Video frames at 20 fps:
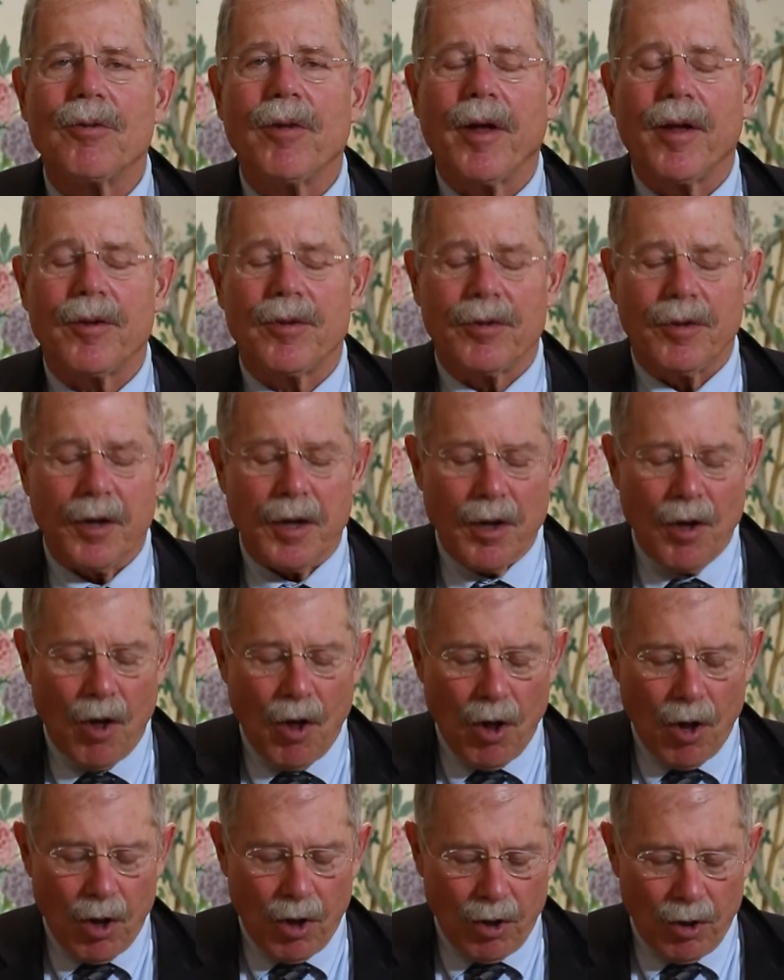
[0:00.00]
like City
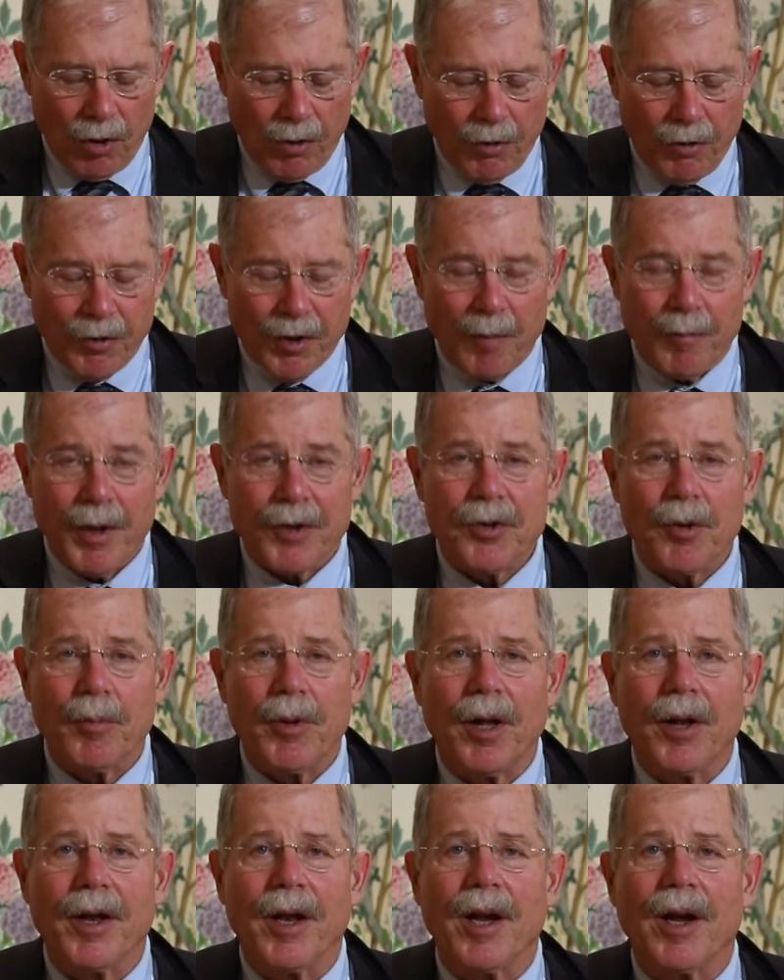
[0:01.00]
Hall or the Mitchell
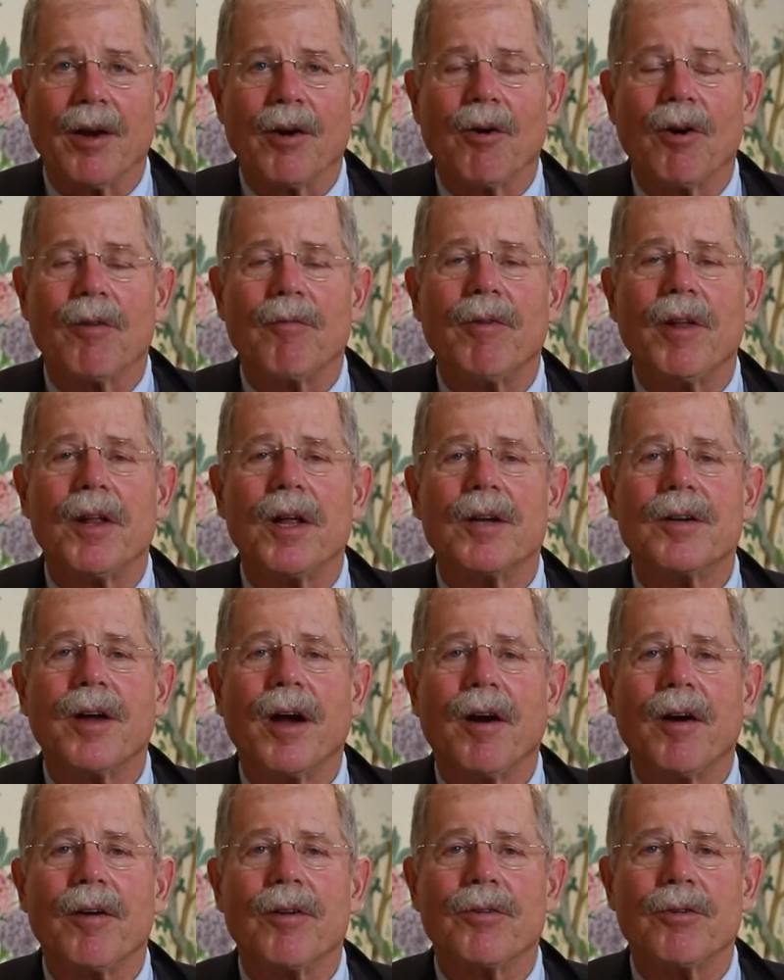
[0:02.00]
Building or Villa
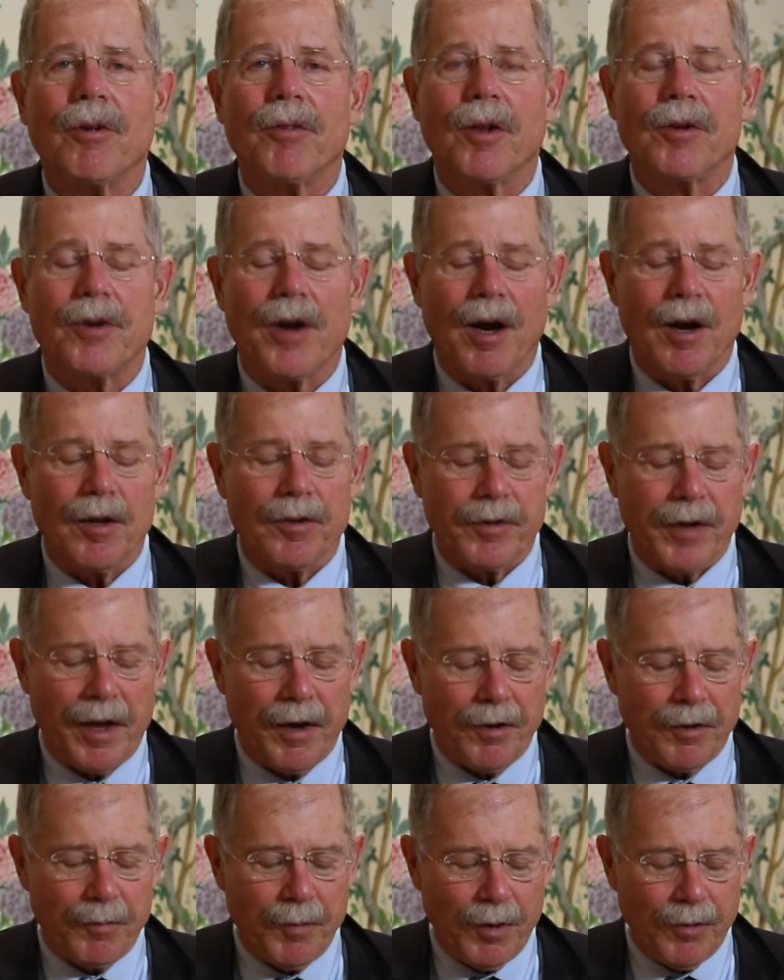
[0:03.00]
Terrace or the Charles
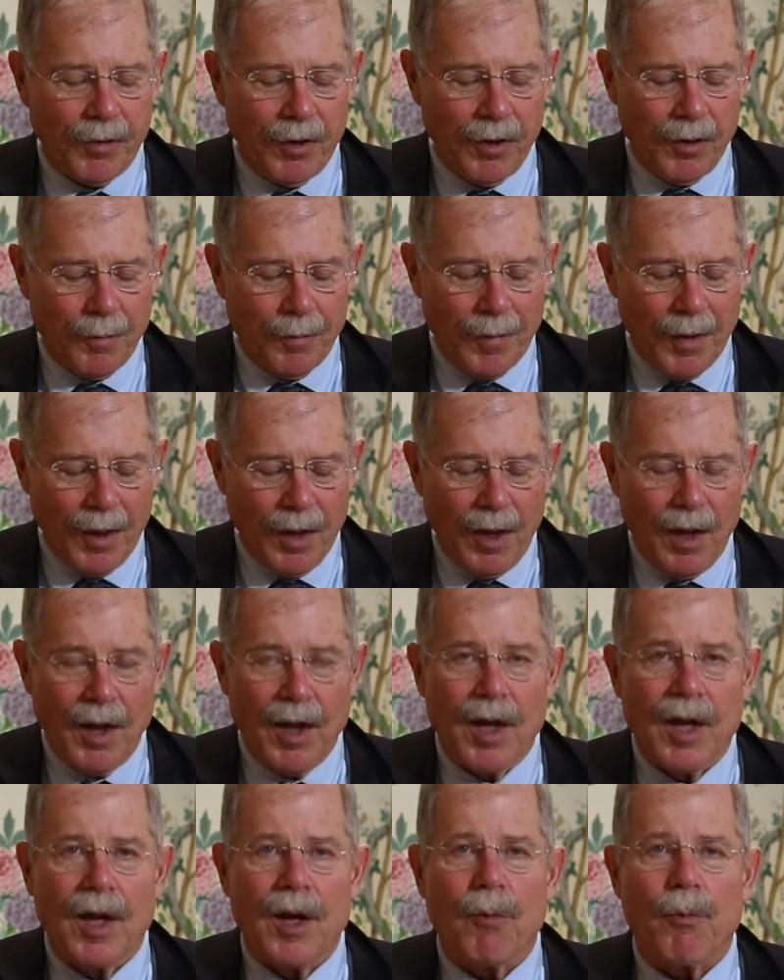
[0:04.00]
Alice Museum,
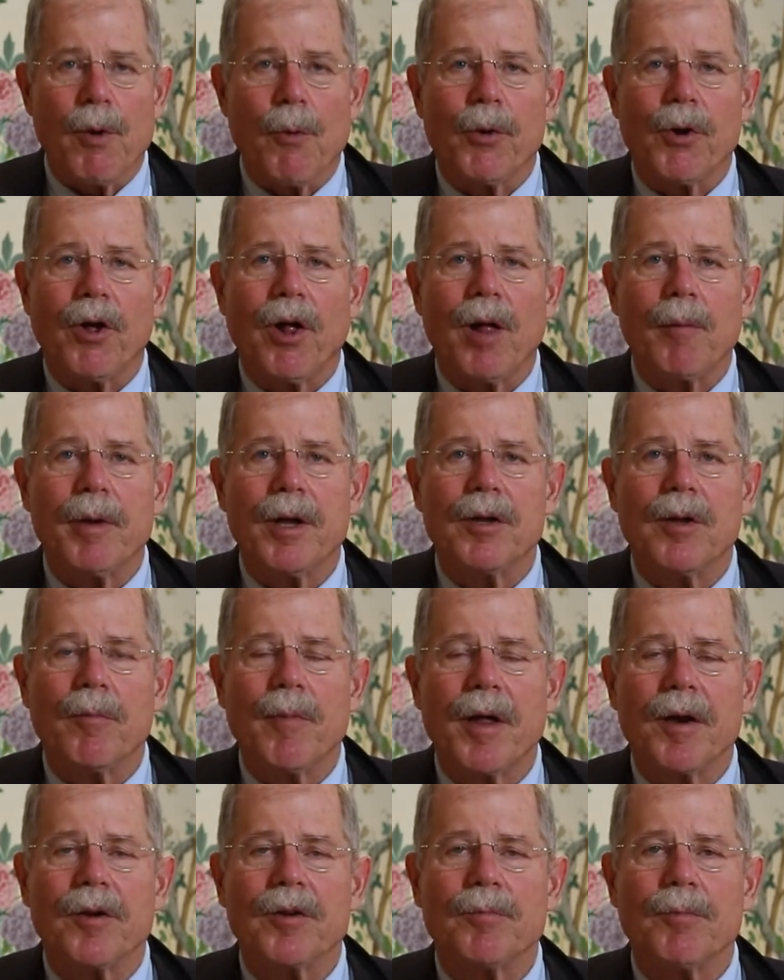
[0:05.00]
we would all be
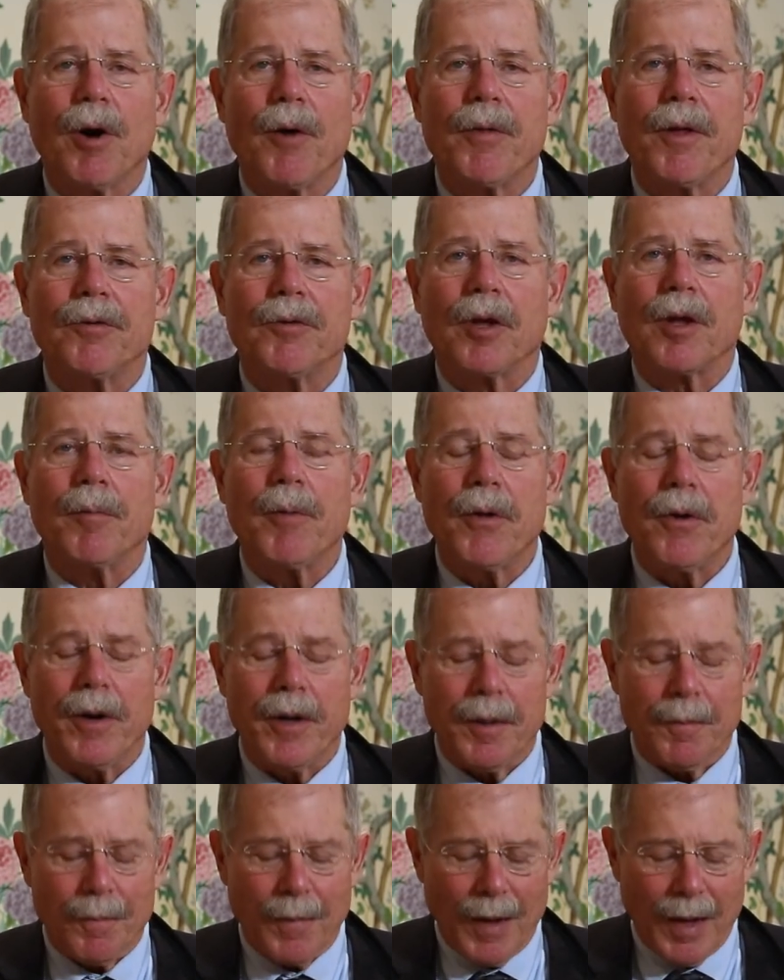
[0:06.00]
diminished both as a
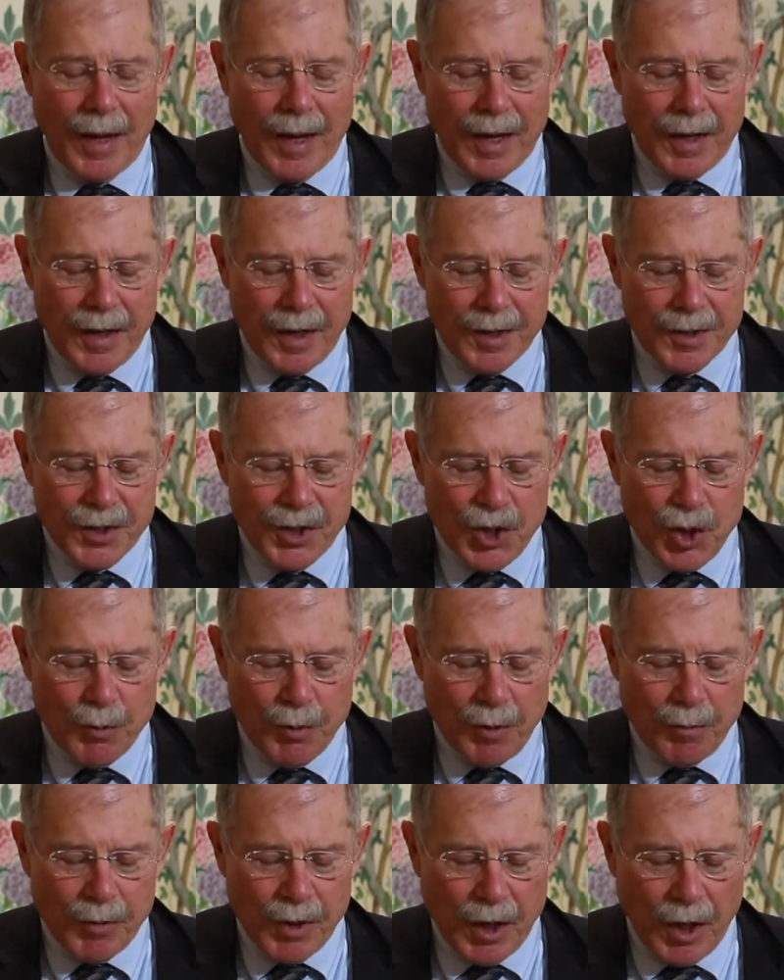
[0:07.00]
community and as
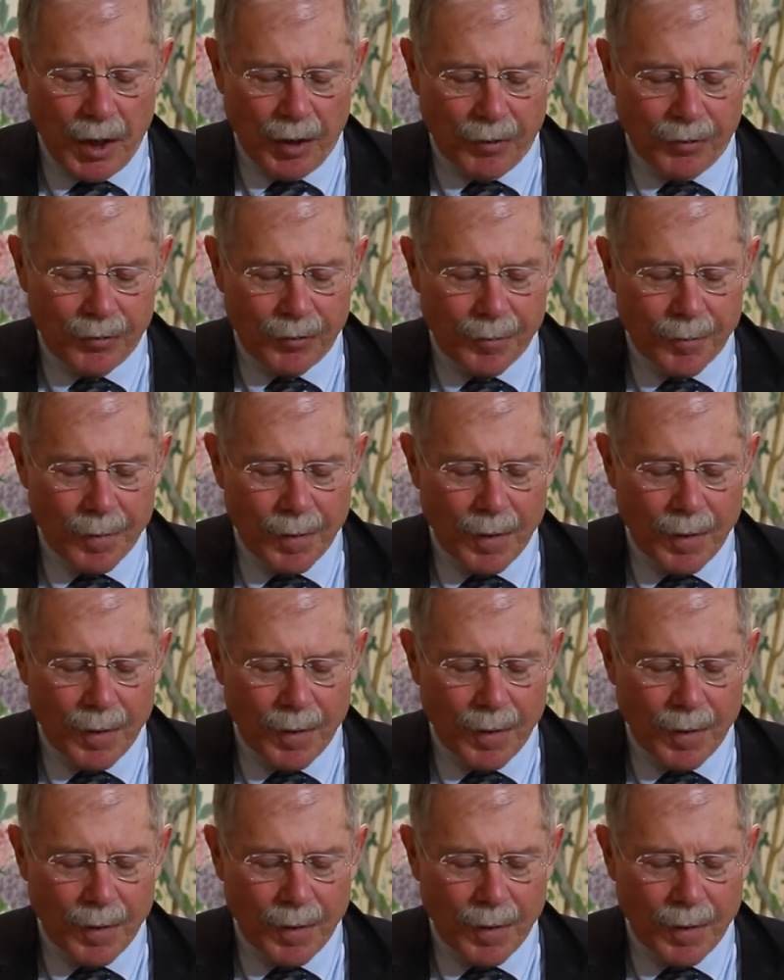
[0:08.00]
human beings.